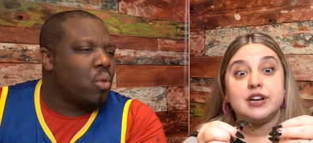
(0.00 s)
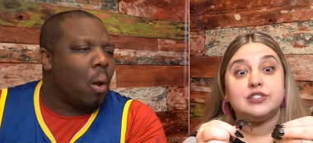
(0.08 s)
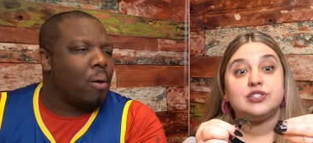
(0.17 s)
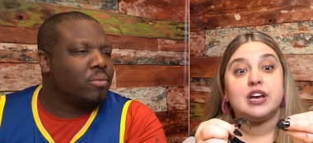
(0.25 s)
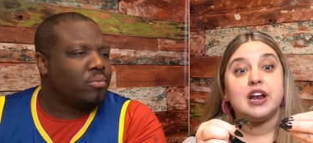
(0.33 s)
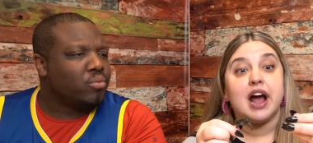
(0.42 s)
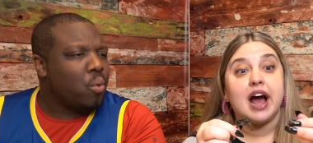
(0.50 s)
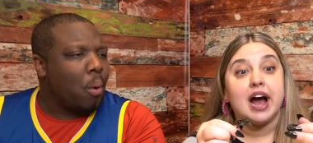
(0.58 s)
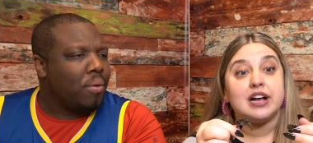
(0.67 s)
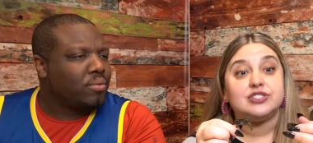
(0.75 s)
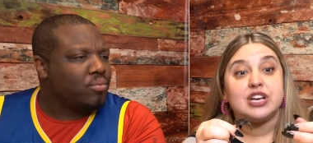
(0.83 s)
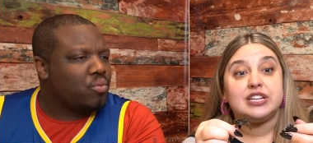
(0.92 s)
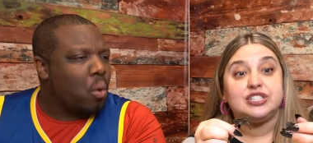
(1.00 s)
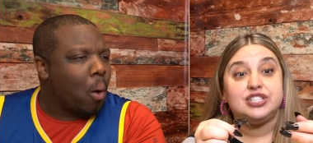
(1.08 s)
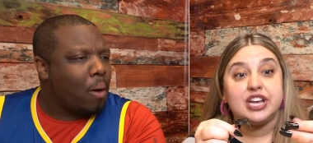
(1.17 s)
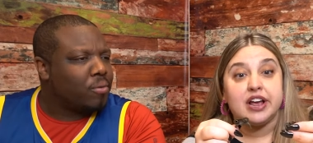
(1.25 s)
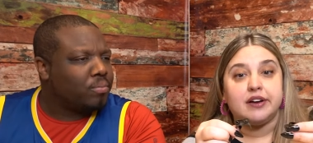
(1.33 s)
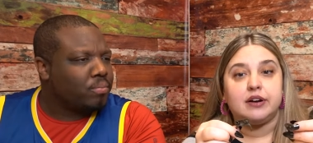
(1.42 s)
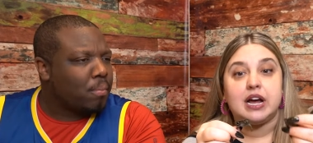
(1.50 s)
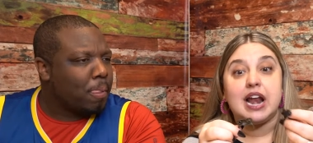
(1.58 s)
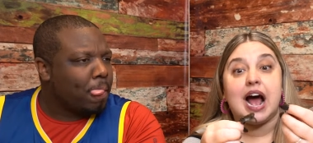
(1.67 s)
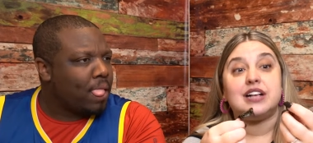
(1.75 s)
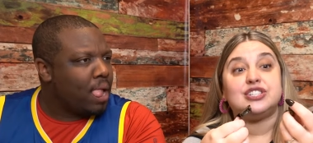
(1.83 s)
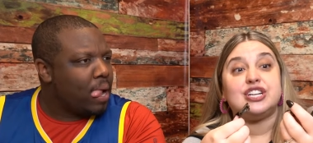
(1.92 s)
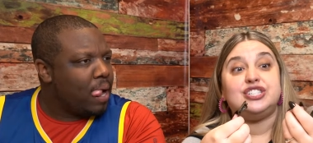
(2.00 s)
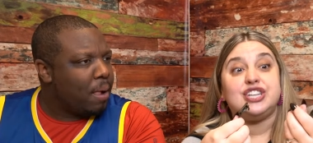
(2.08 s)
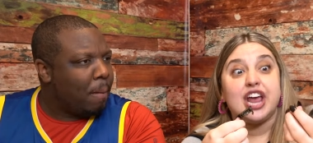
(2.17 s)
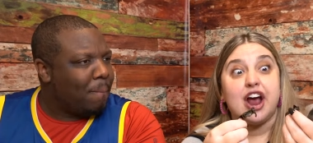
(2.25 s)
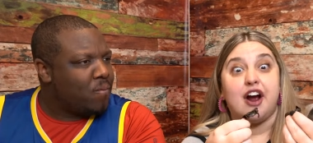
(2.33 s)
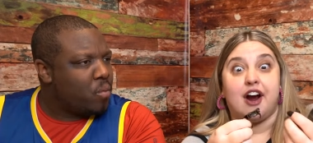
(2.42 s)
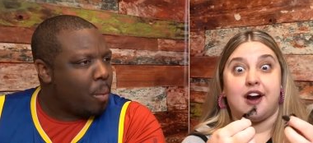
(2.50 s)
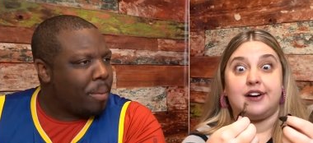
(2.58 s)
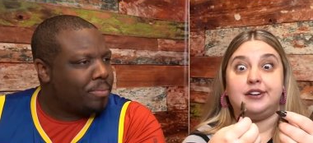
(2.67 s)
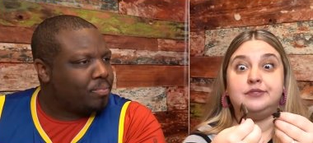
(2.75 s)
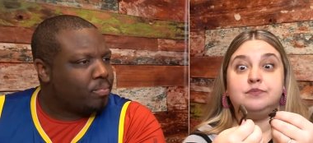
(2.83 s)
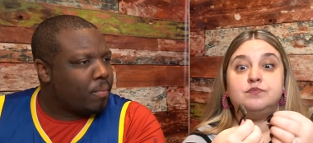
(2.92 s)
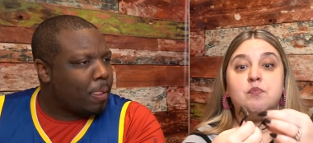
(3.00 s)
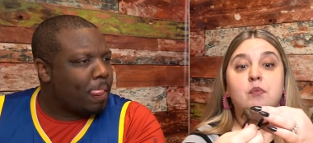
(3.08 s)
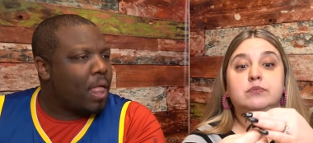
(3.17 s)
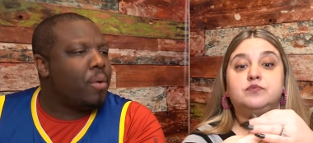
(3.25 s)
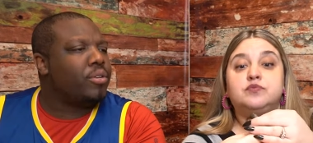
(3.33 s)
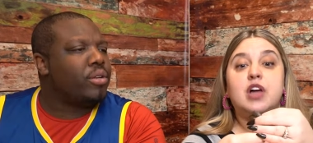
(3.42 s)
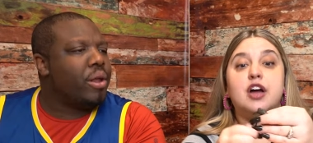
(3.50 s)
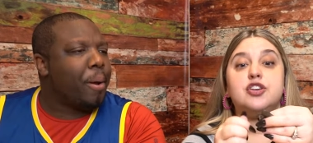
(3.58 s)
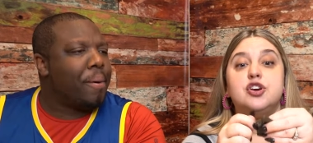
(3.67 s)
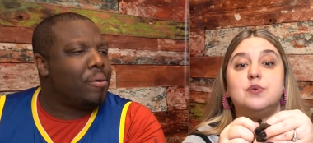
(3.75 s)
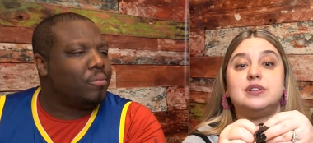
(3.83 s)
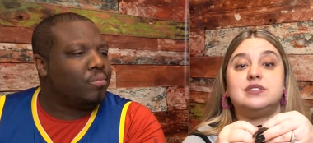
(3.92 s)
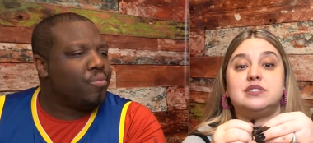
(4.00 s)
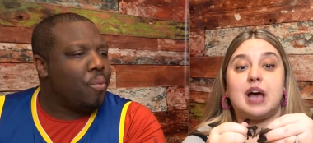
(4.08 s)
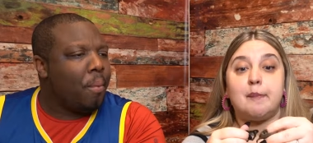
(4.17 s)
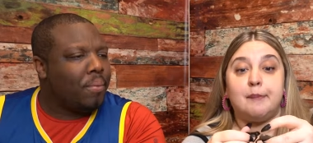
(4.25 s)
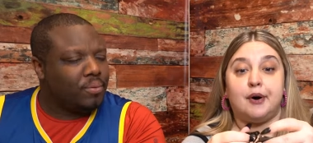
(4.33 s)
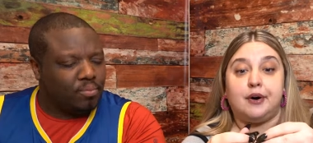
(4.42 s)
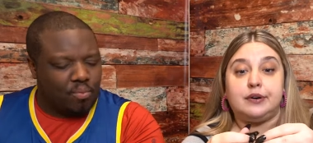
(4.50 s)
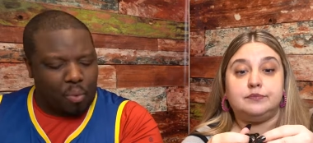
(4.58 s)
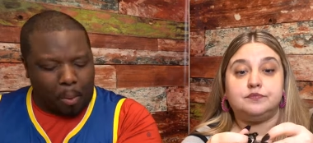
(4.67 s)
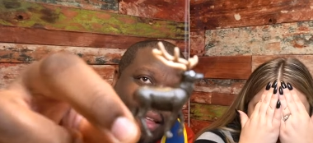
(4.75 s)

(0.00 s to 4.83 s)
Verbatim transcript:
Speaker 1: goodness! It has a deer that you assemble.